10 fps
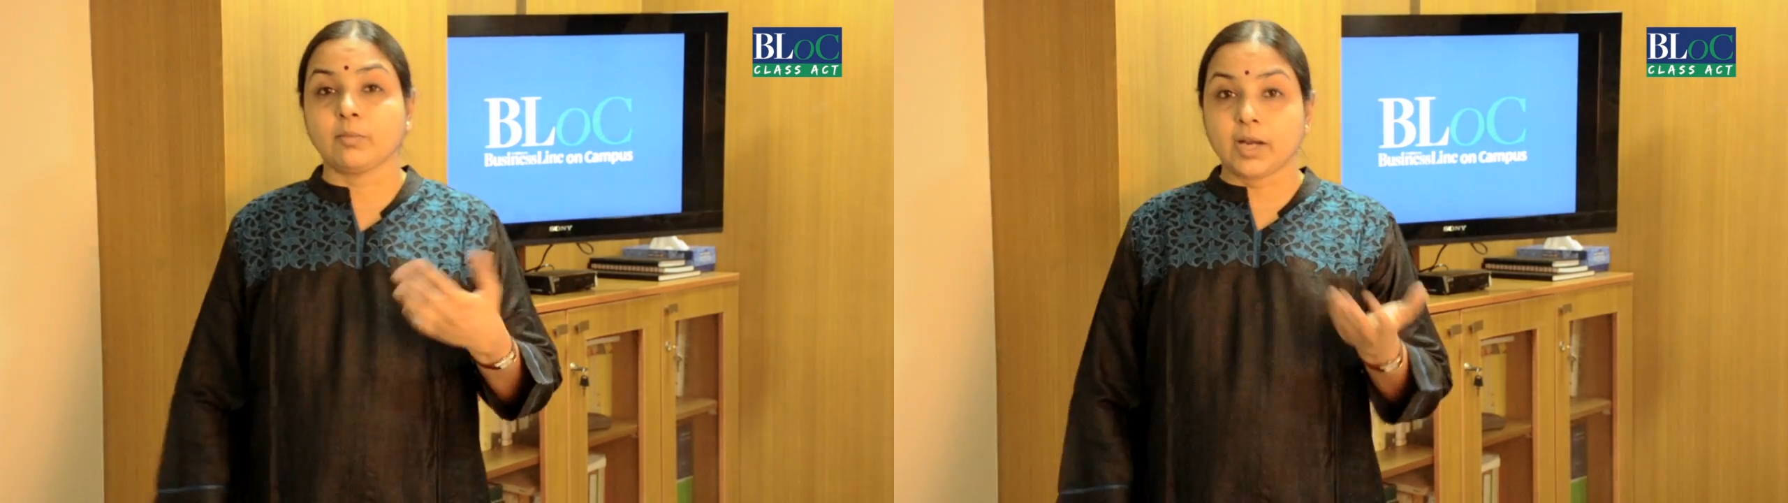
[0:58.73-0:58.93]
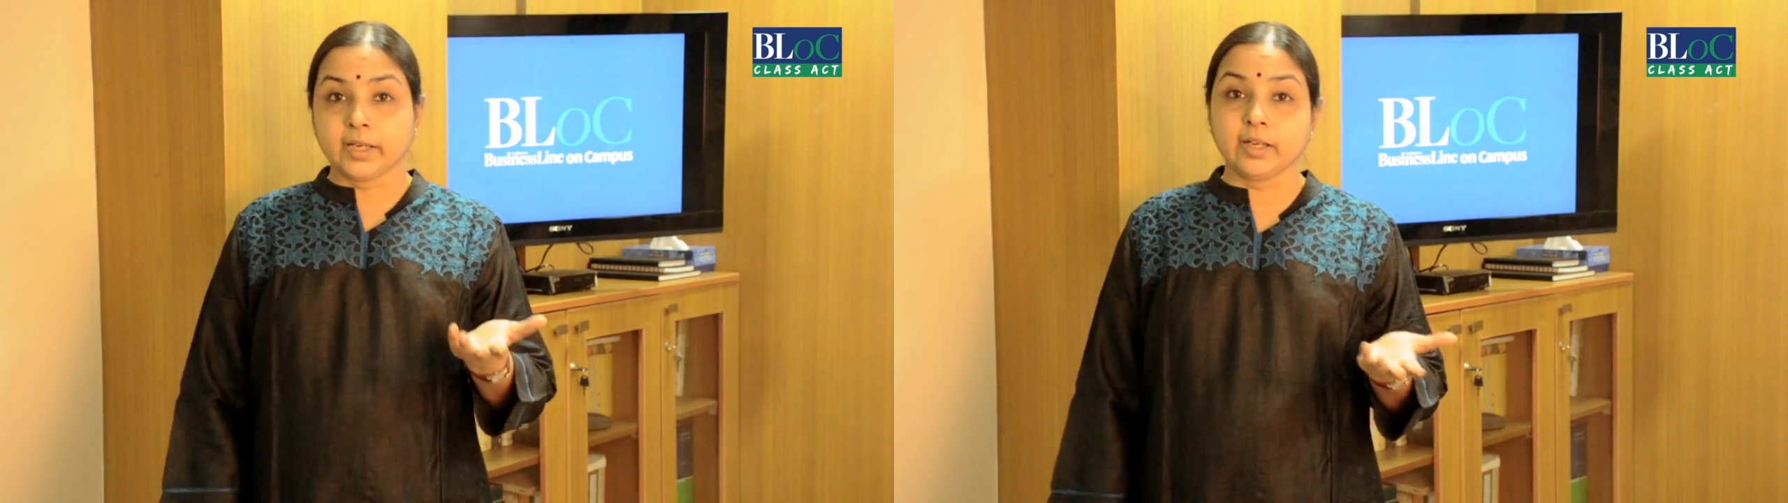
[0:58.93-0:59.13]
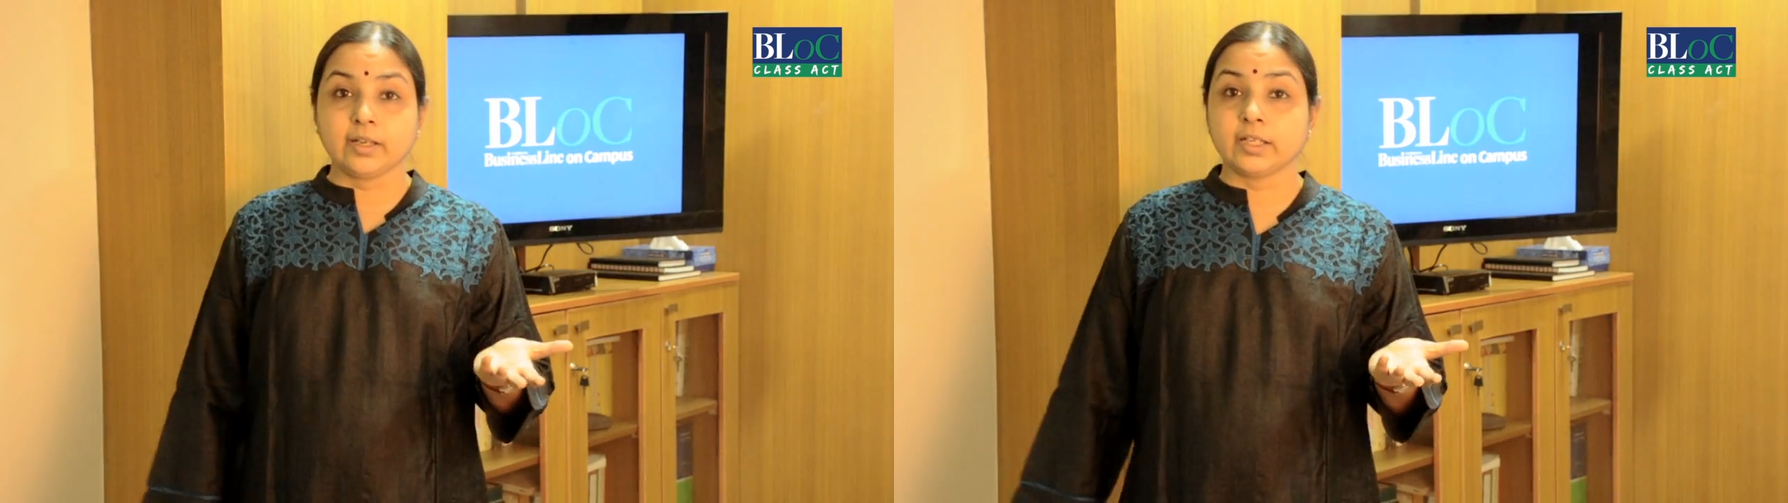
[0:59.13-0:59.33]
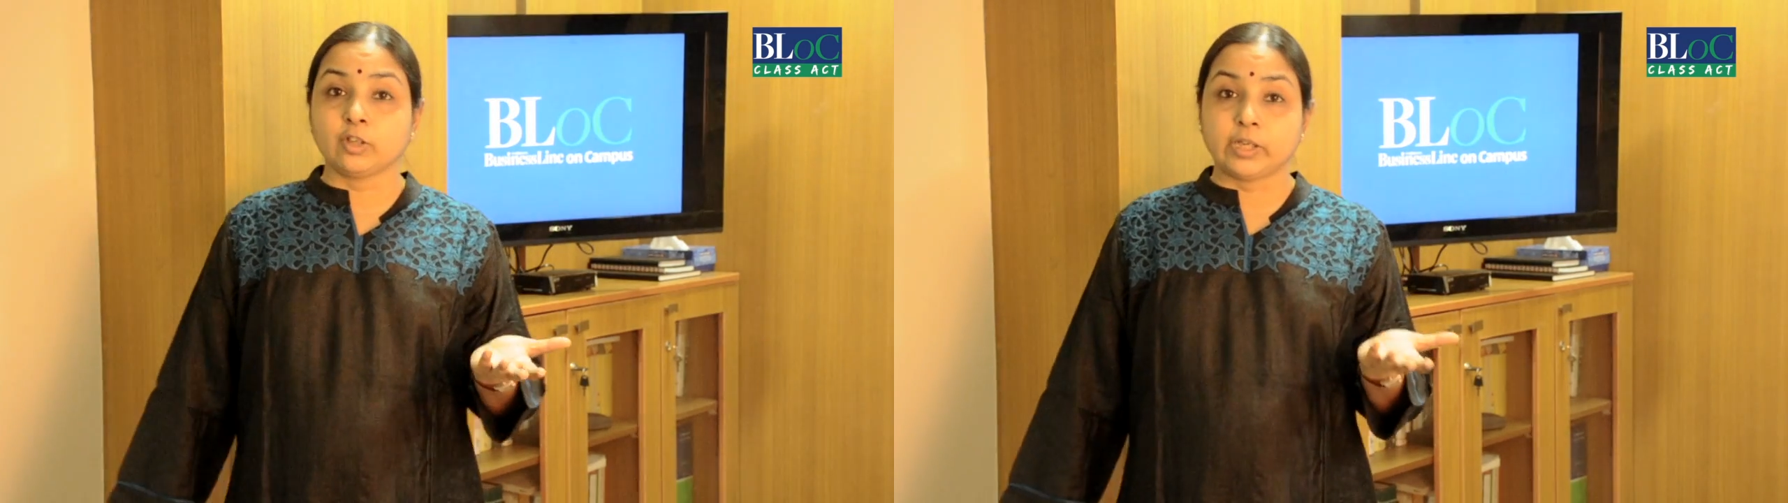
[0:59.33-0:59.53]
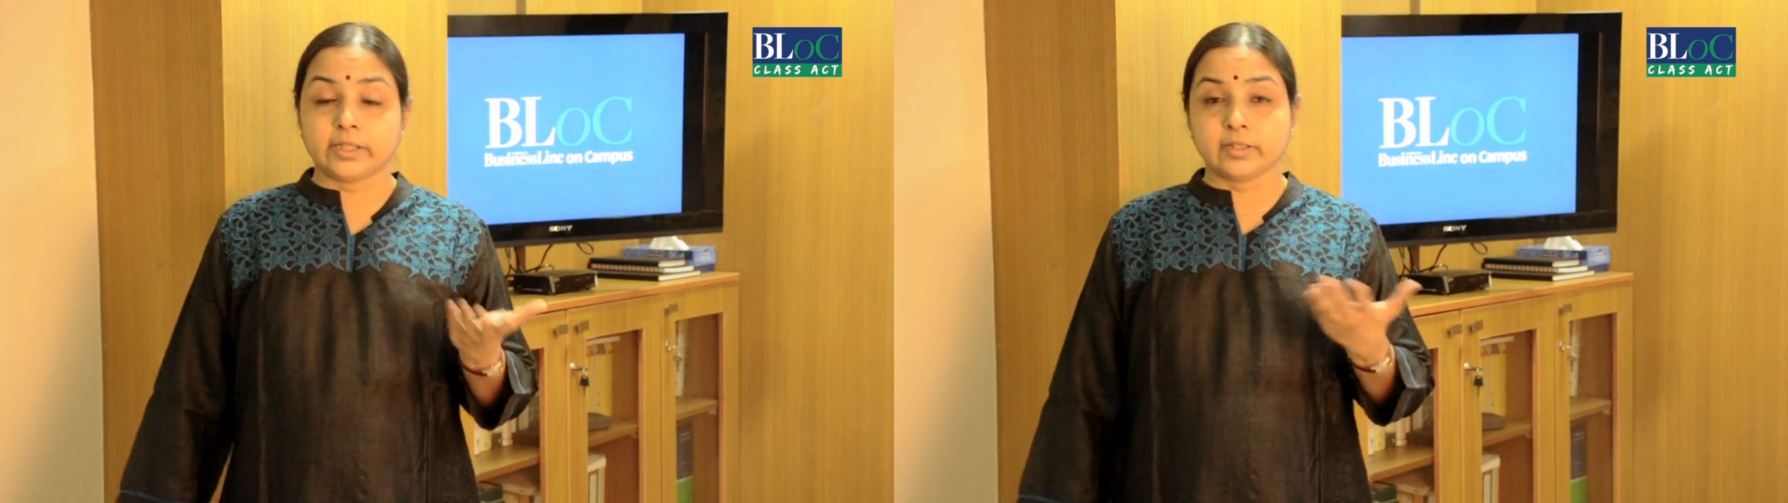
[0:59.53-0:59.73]
Market
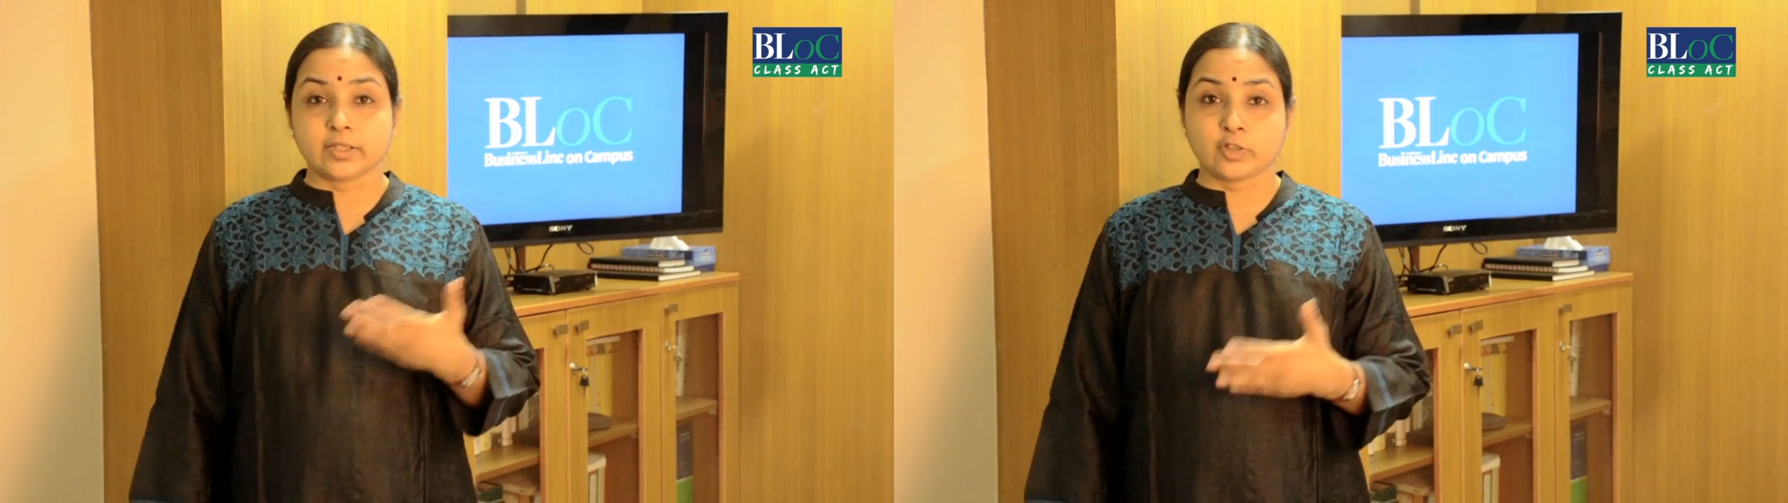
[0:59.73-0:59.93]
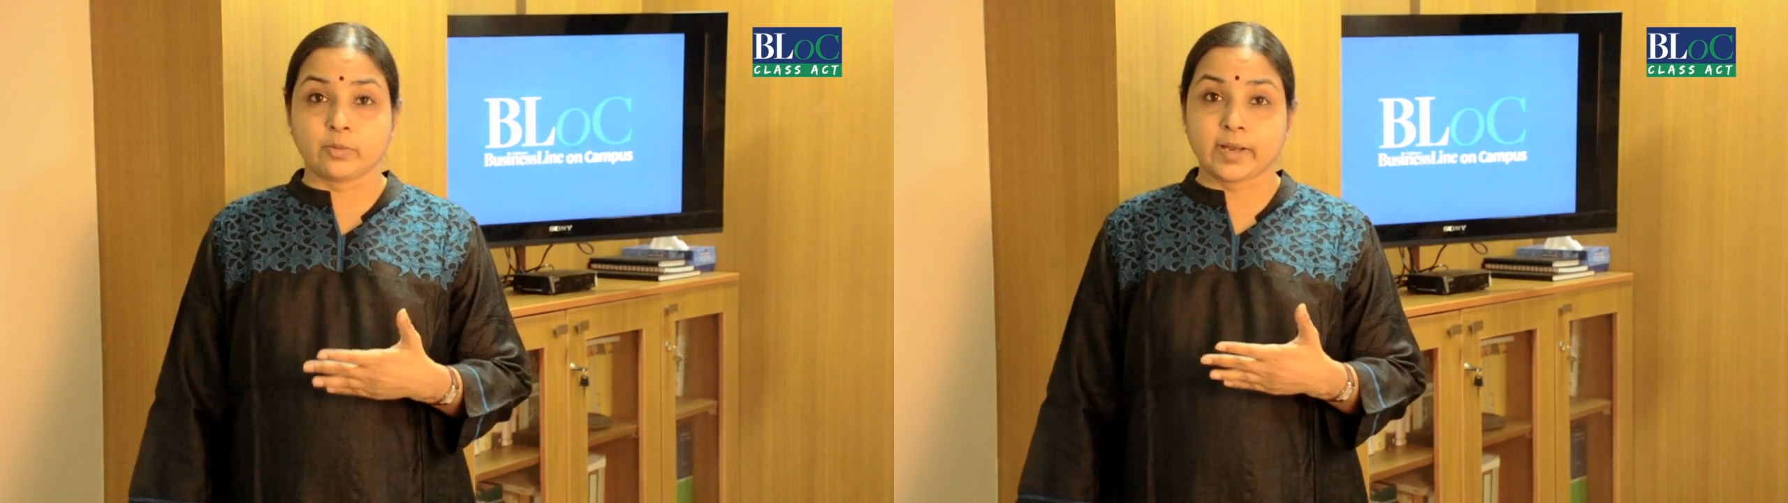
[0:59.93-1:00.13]
regulators or